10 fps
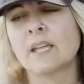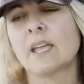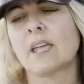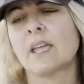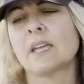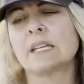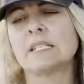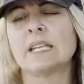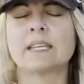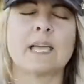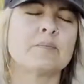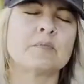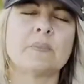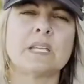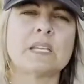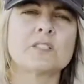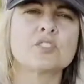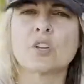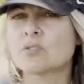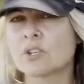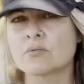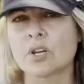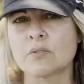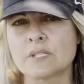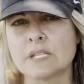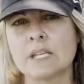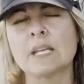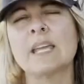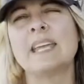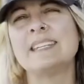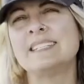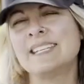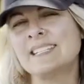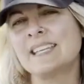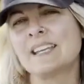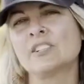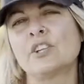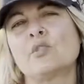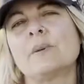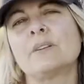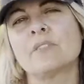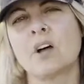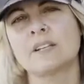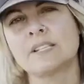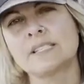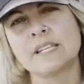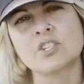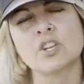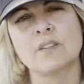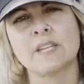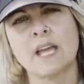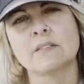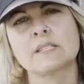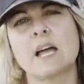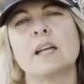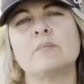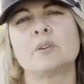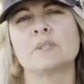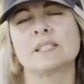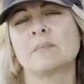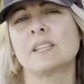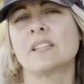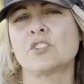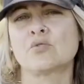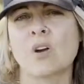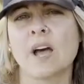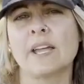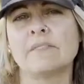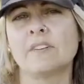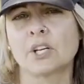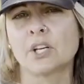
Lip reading: and it kept me so toasty. It did get a little bit of condensation on the outside, but it was something that dried very